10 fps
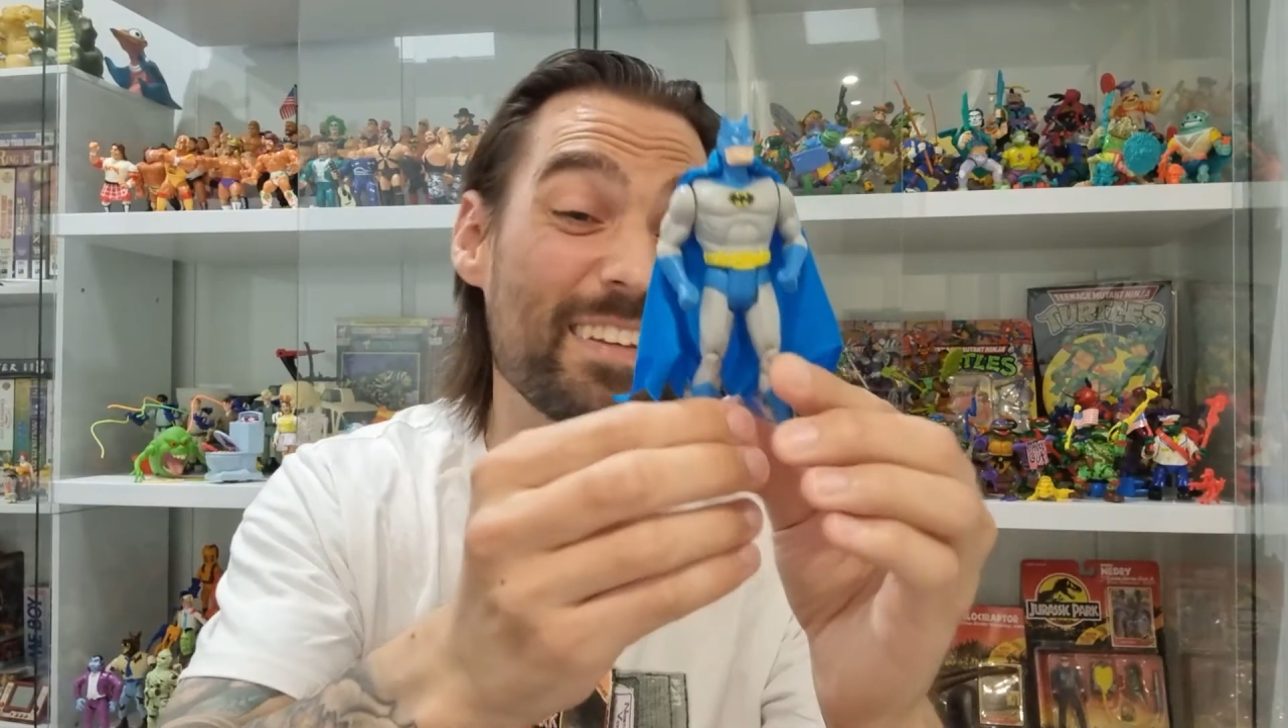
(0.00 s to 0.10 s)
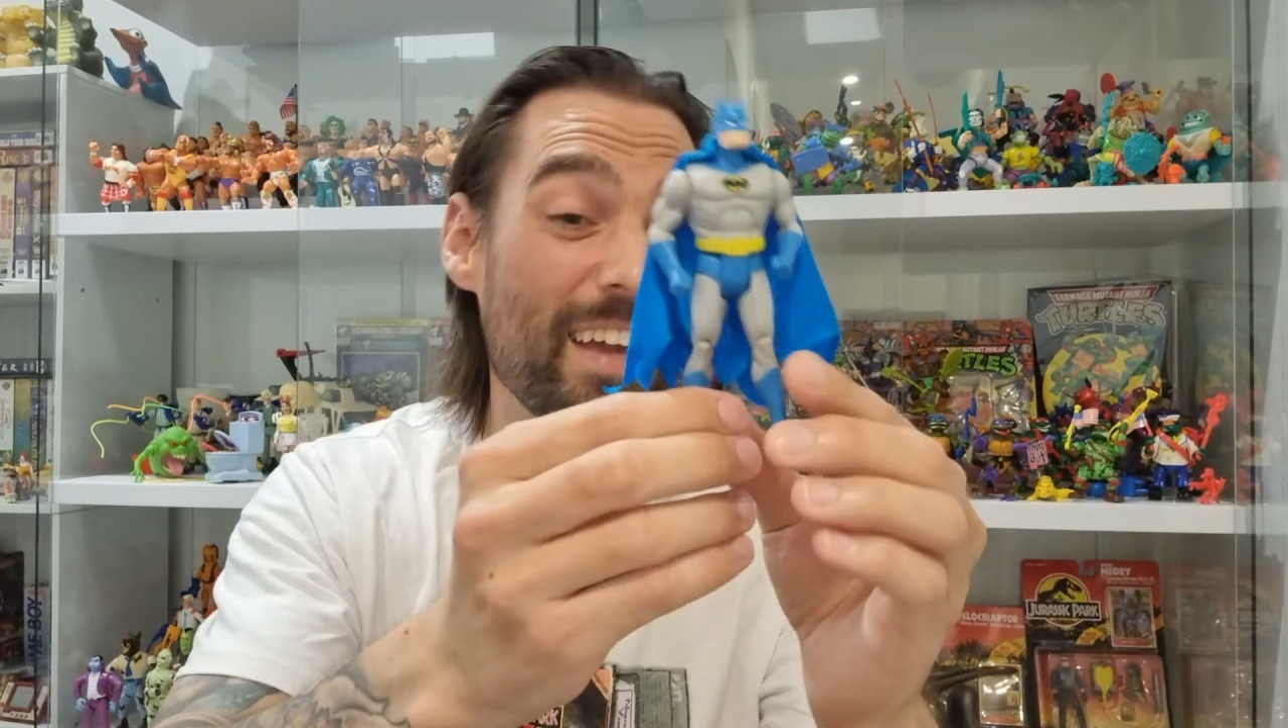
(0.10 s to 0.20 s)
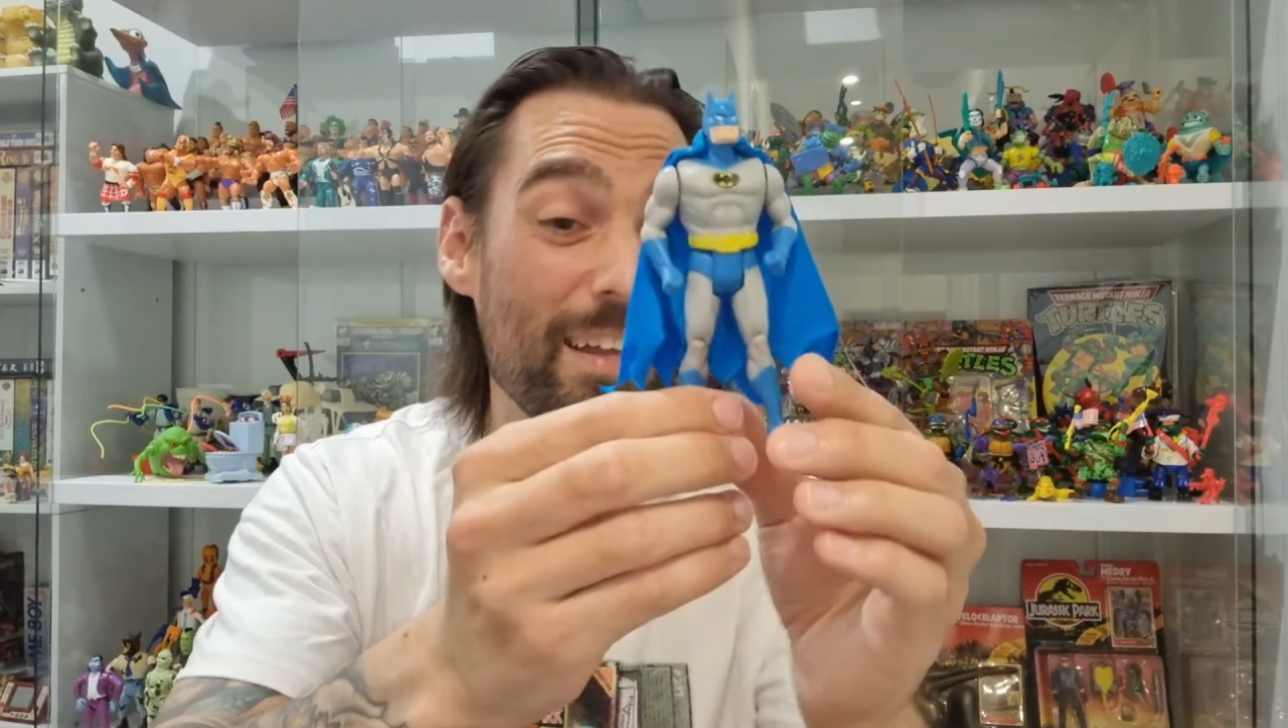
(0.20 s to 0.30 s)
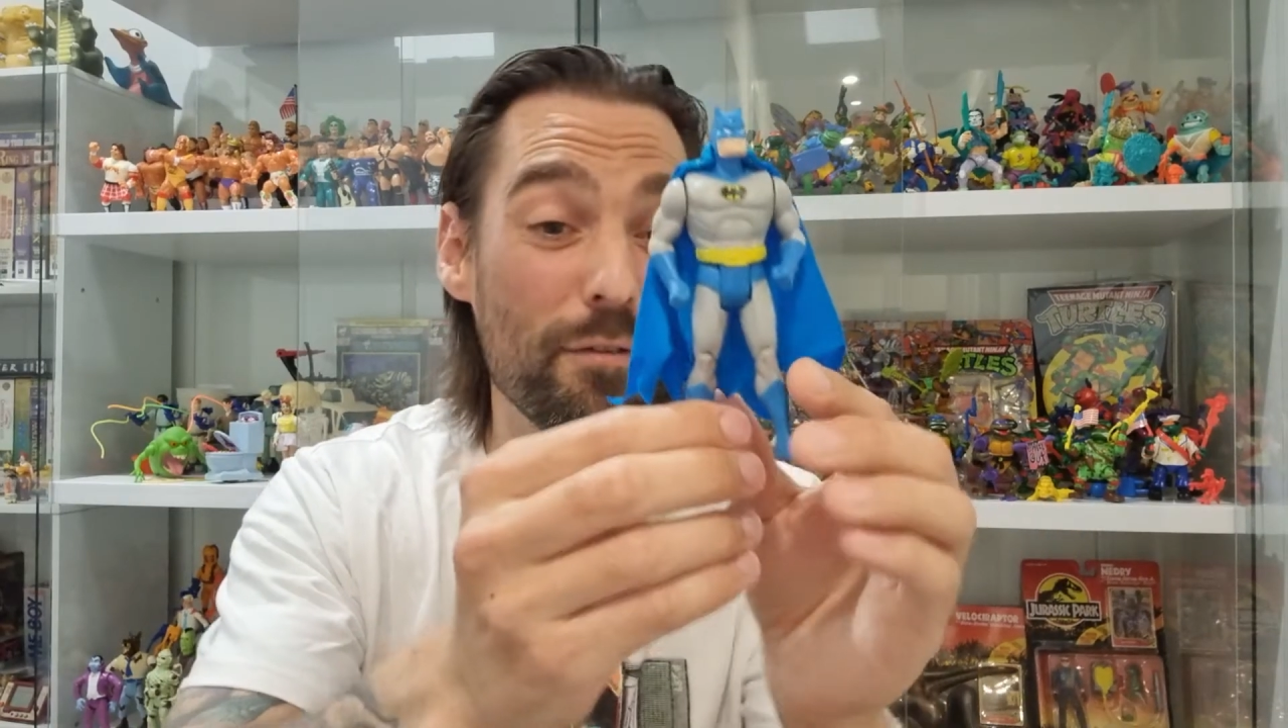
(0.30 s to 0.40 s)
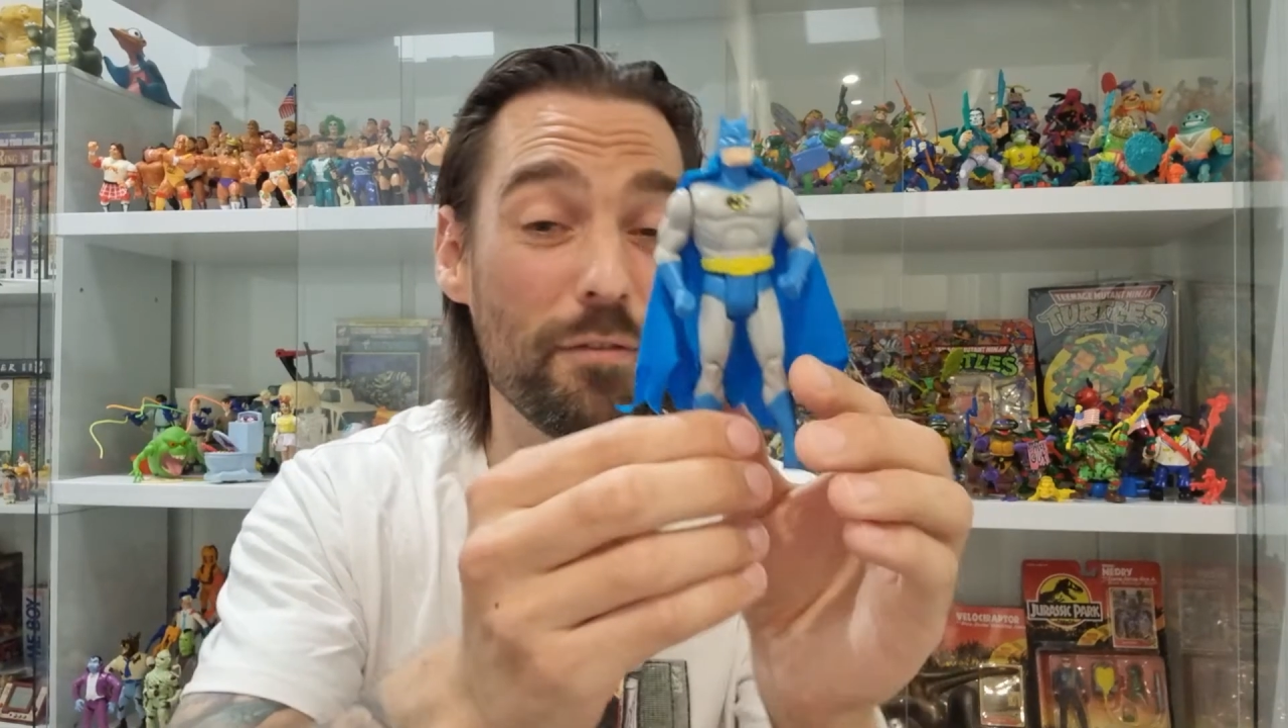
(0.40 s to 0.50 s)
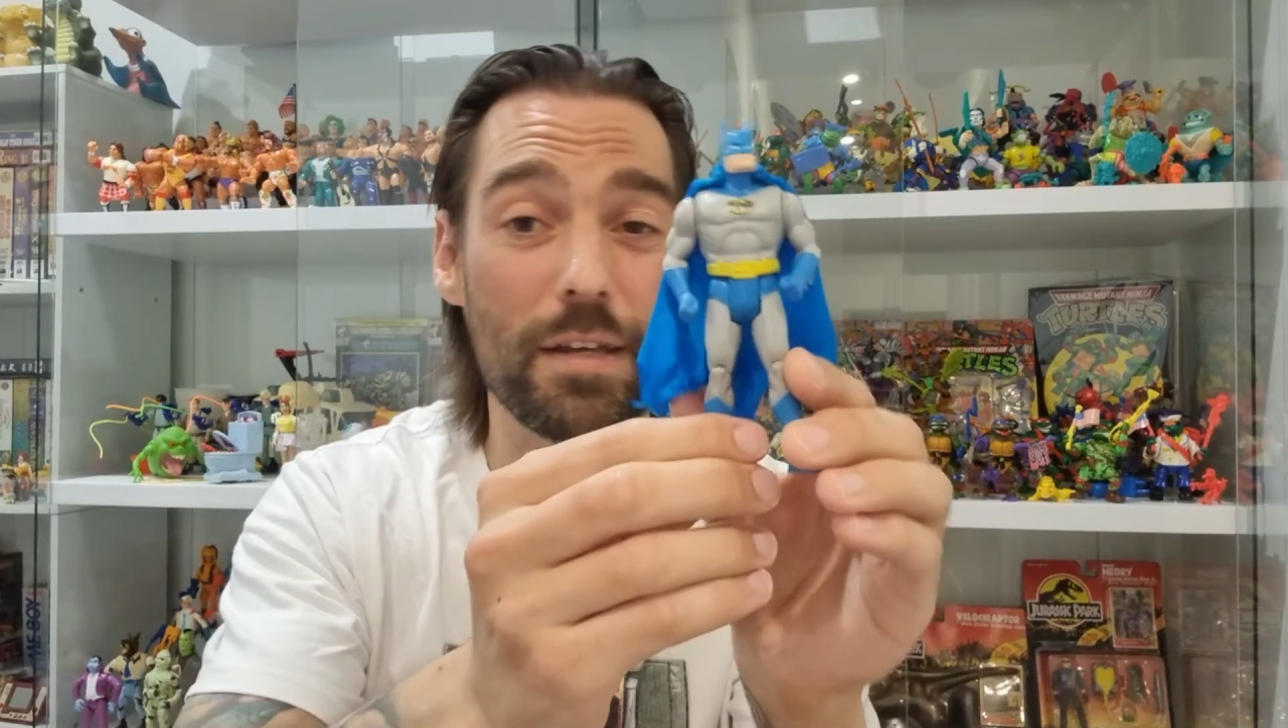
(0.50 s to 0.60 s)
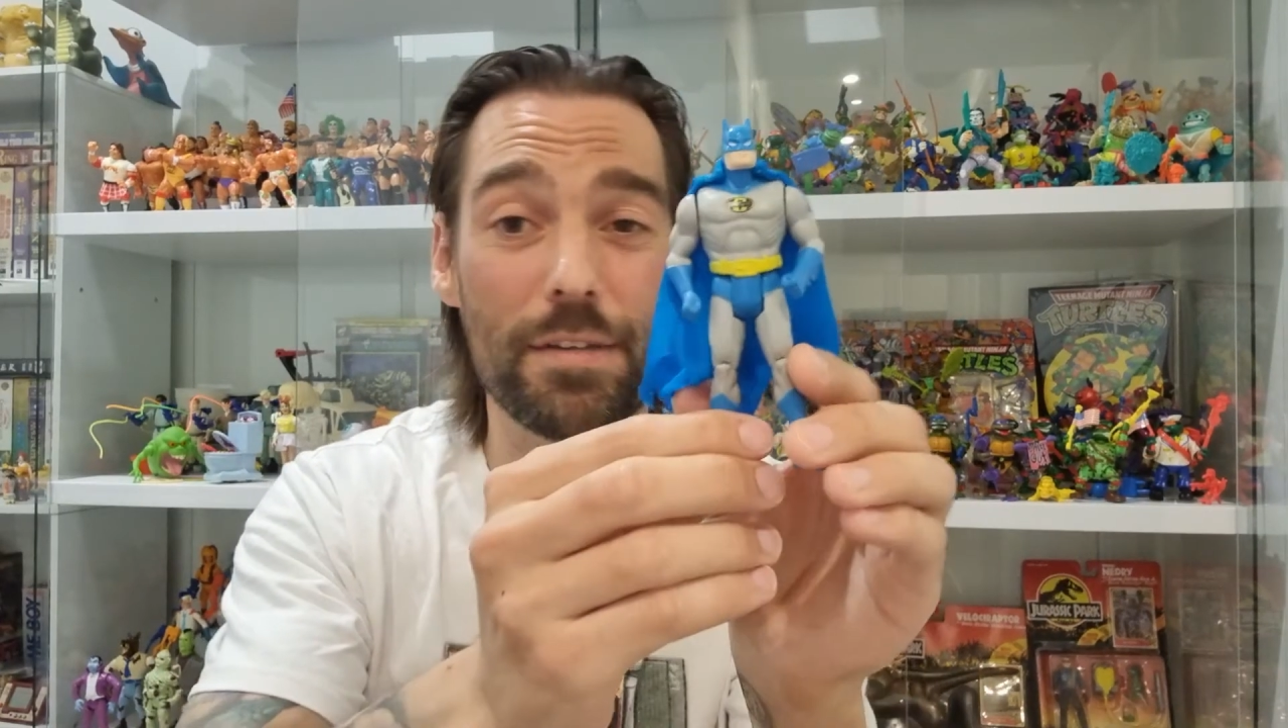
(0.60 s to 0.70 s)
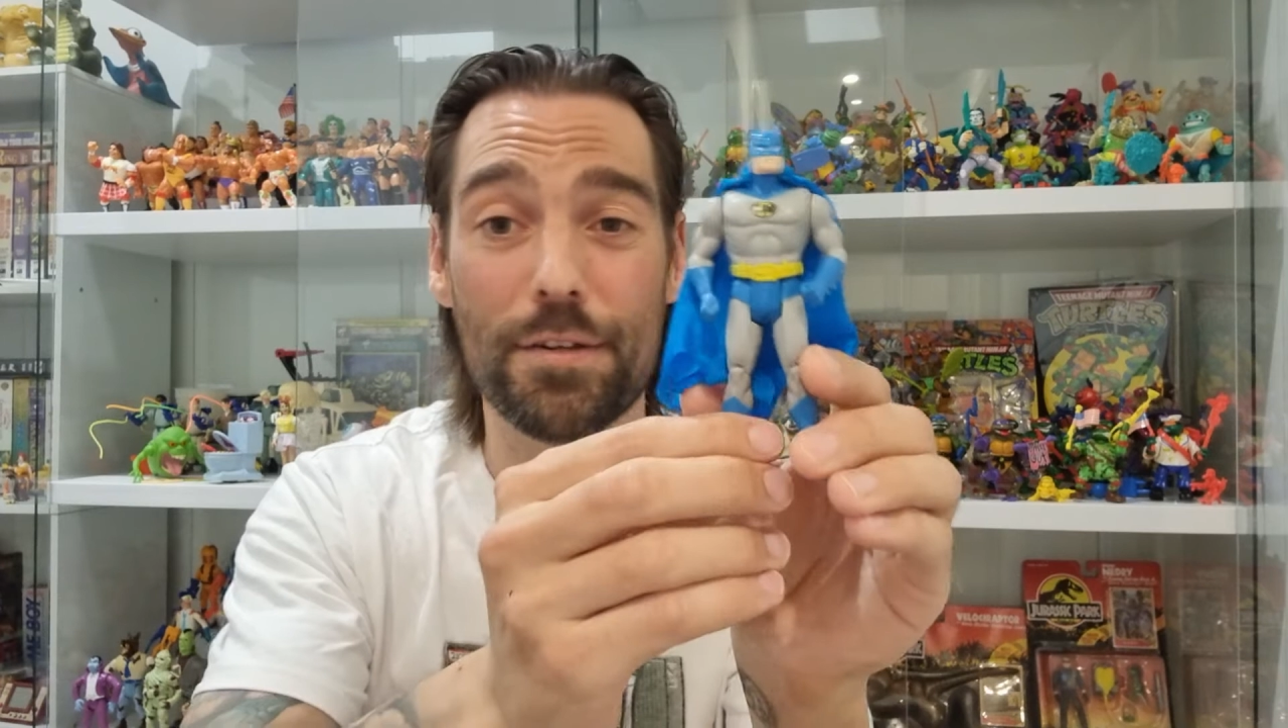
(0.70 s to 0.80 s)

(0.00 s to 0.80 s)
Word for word: a Kenner figure,